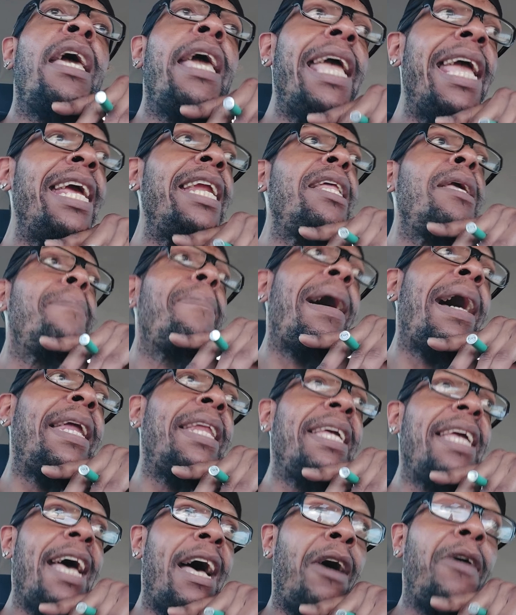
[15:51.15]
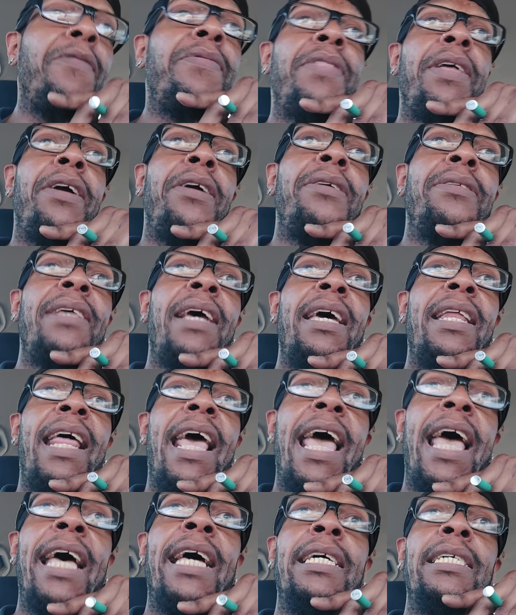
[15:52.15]
anybody out there that
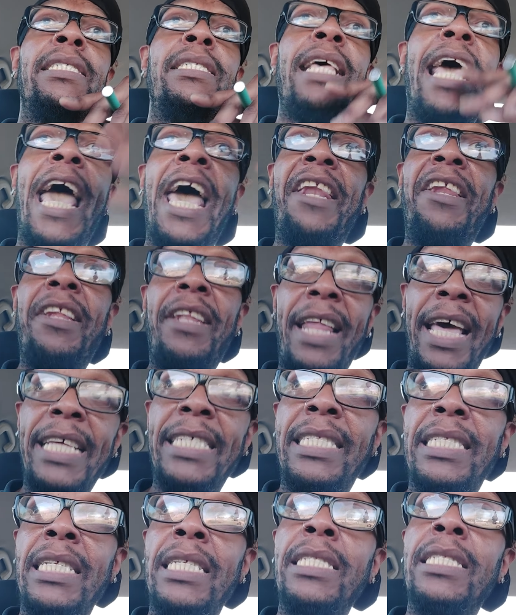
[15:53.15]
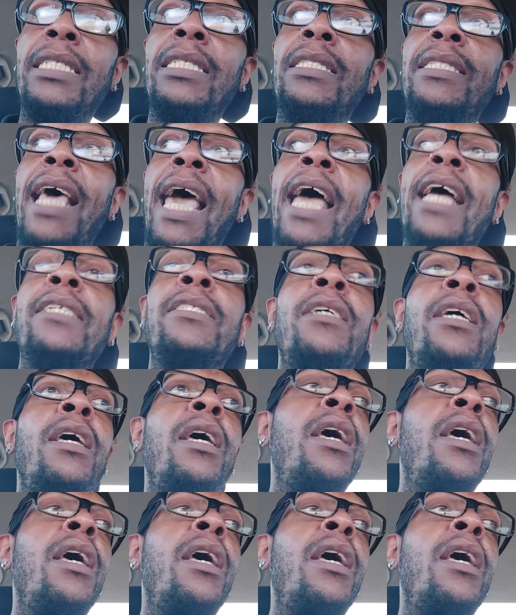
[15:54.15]
has adolescents that